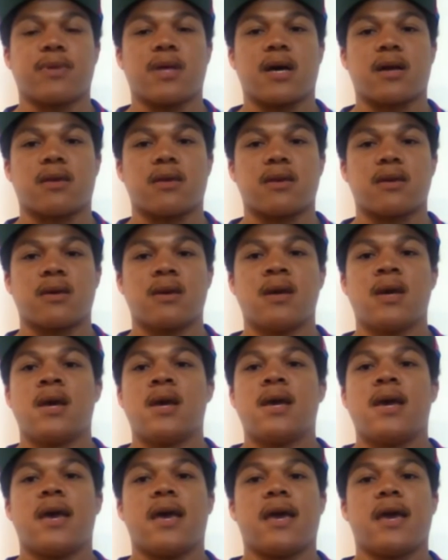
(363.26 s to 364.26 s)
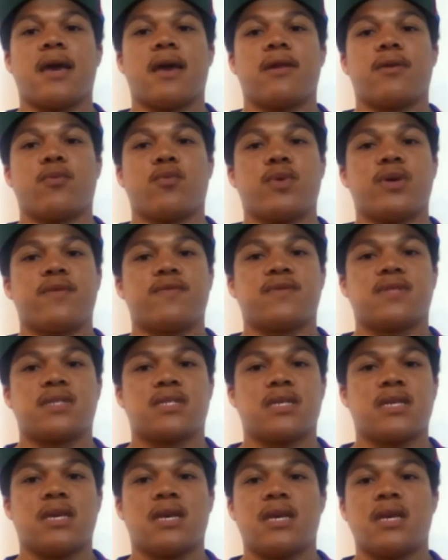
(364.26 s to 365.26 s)
blocking, and we've
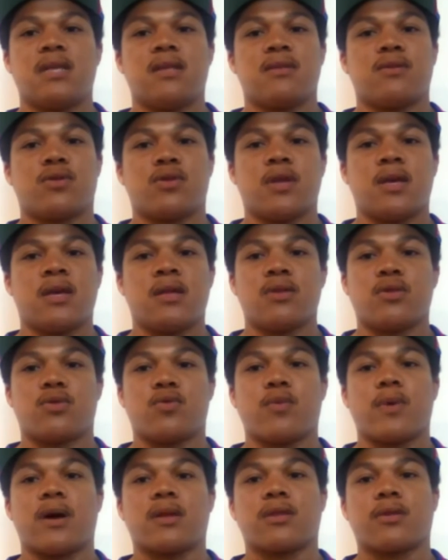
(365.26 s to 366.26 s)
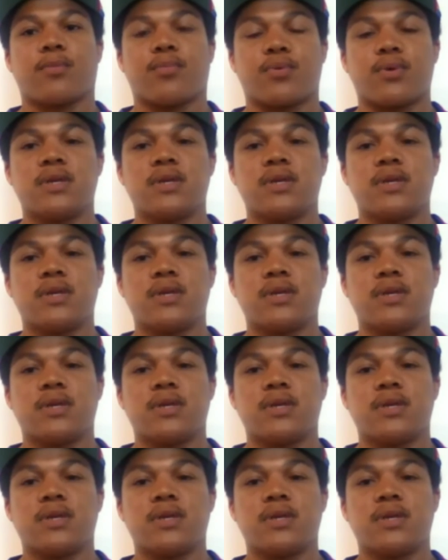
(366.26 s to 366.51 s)
seen throughout the